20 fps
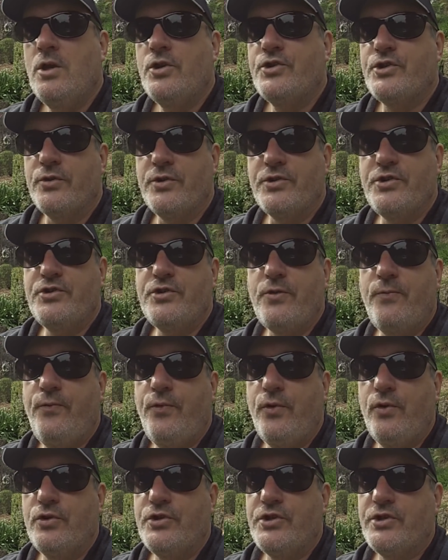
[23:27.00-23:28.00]
So this is the
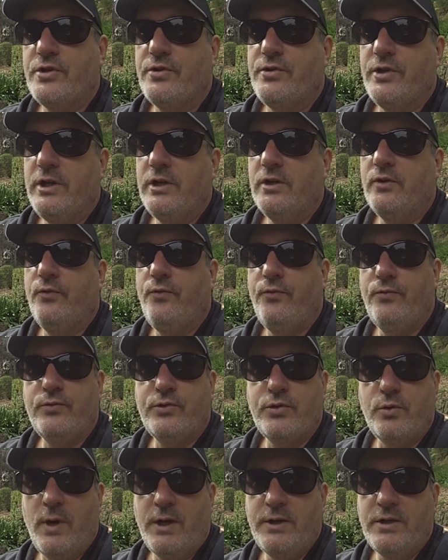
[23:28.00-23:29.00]
first thing
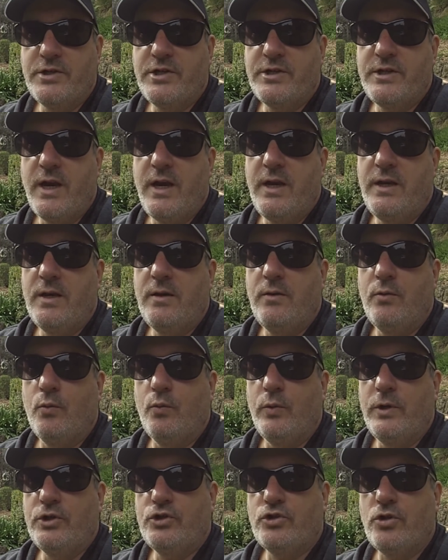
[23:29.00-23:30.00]
to understand
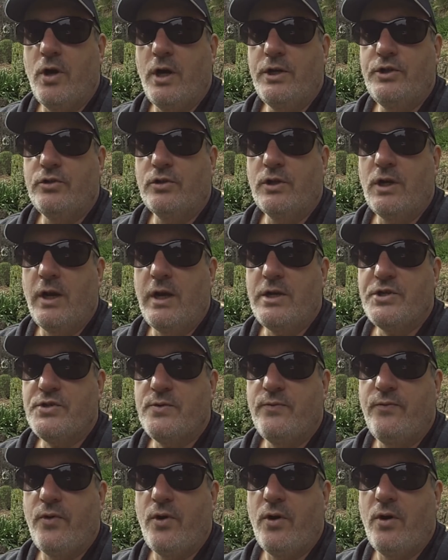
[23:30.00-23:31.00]
when trying to
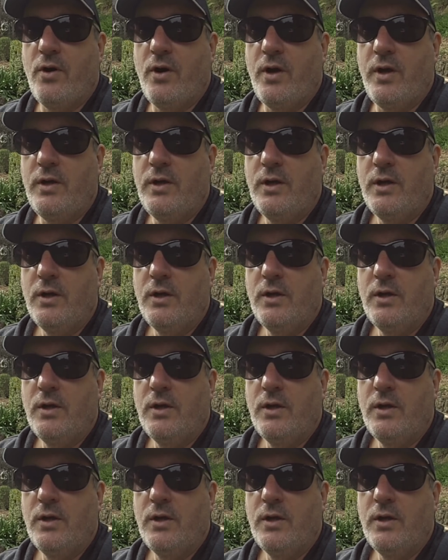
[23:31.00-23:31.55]
classify